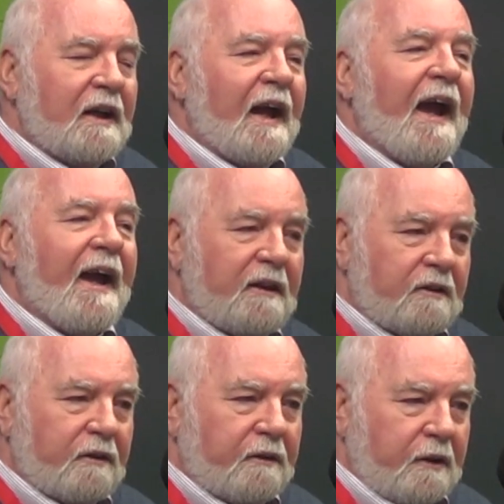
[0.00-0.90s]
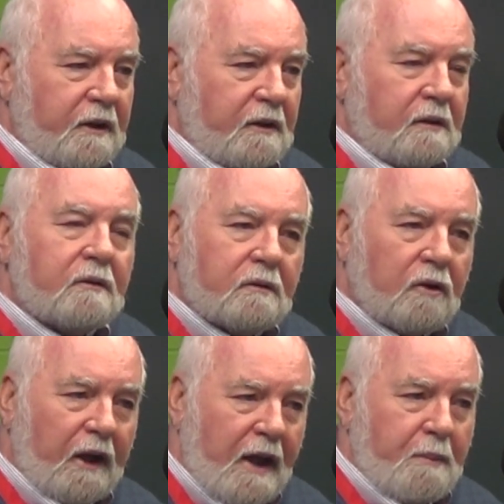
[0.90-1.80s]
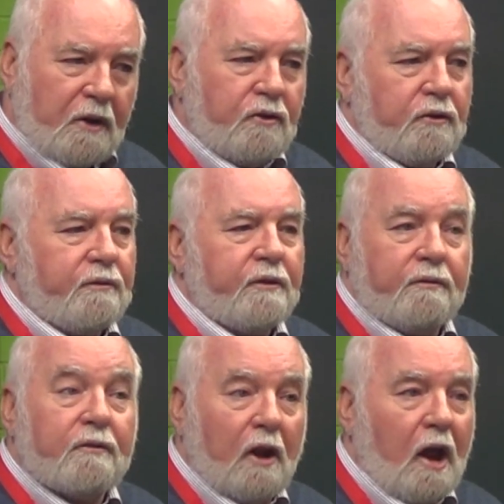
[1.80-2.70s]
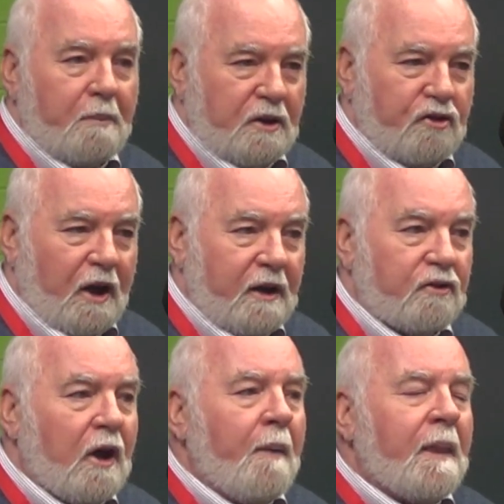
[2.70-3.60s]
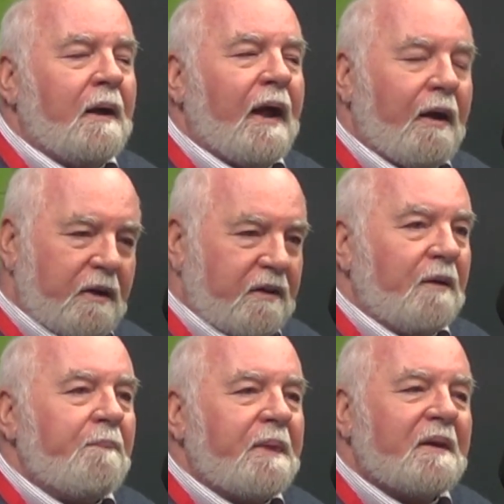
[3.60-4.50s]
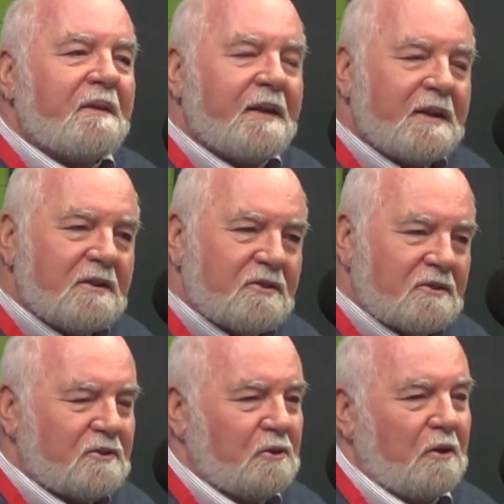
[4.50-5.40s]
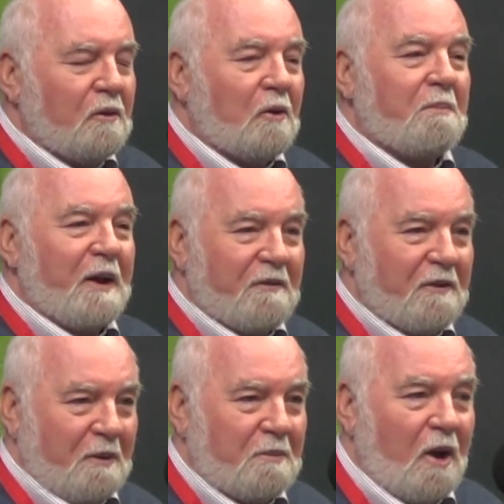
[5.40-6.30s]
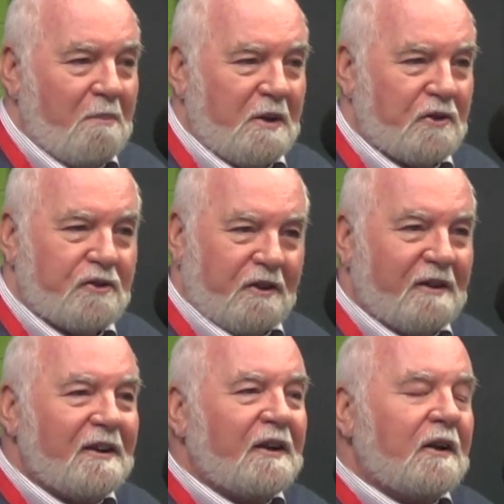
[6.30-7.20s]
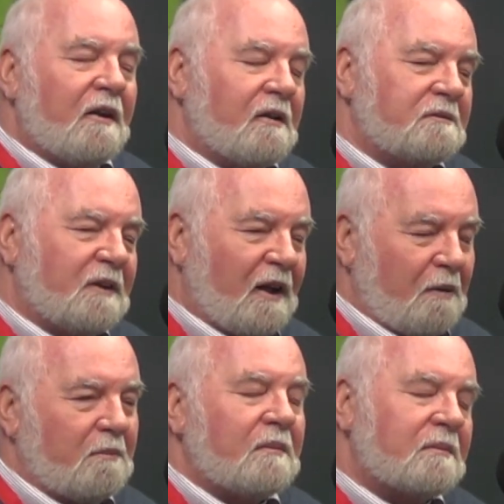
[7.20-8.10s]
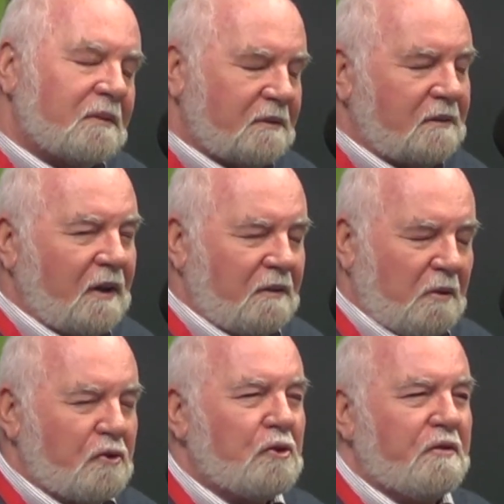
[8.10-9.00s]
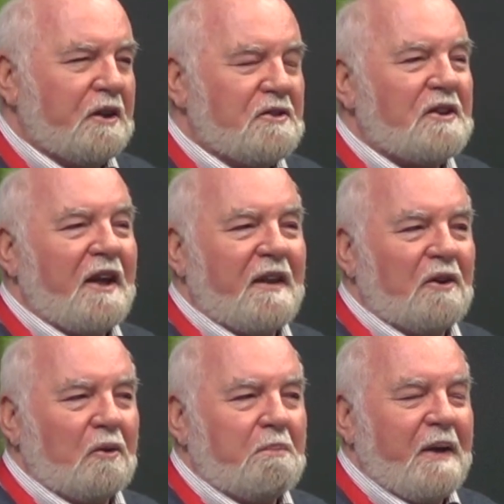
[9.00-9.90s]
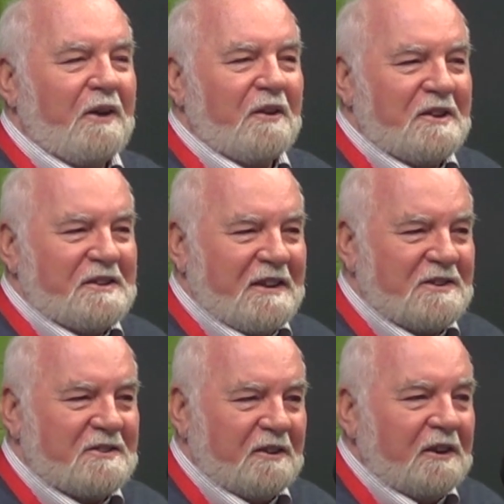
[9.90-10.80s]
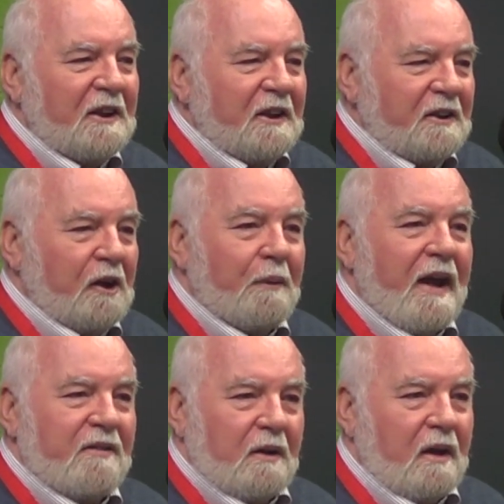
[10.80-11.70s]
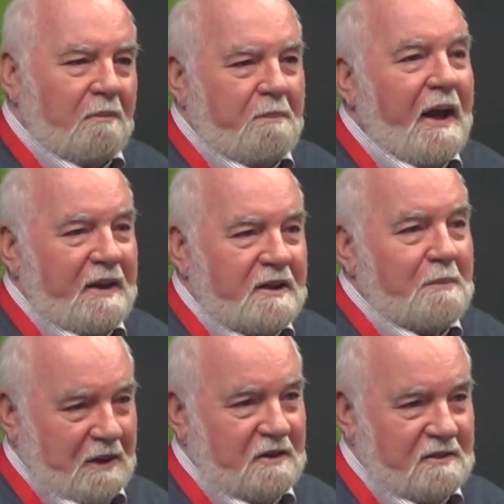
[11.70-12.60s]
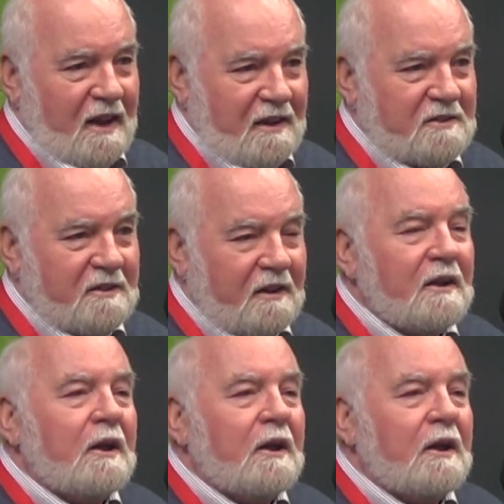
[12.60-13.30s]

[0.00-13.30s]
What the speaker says: and the dynamics of climate change. However, things sort of look better for the Prime Minister. I'm not sure if we can say they look better in the sense that, you know, we have a pandemic disaster,